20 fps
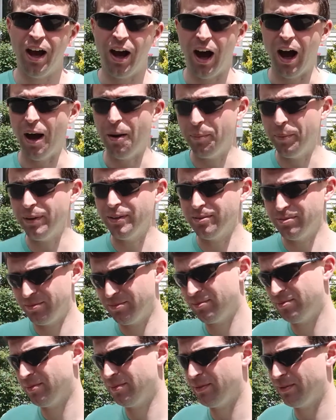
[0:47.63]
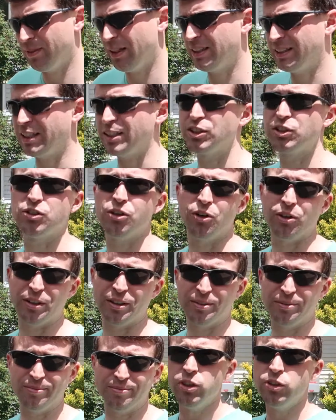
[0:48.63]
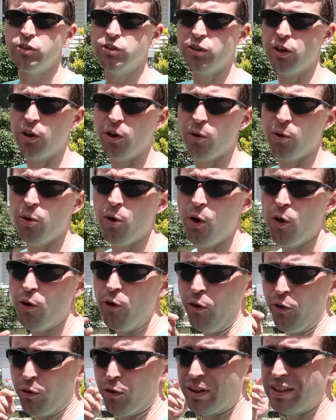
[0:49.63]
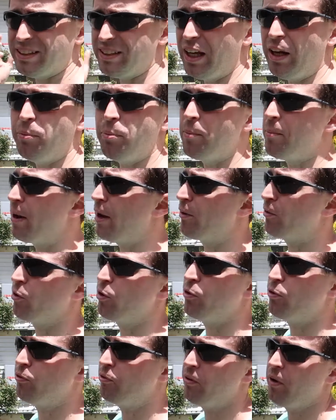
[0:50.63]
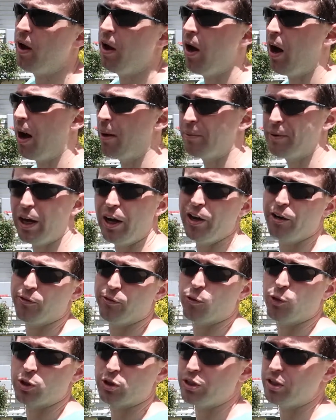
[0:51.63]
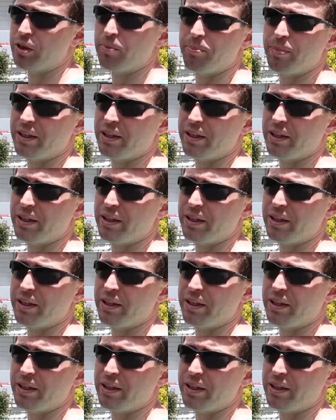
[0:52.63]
But let's get started. So for the setup of my roof, I'm kind of fortunate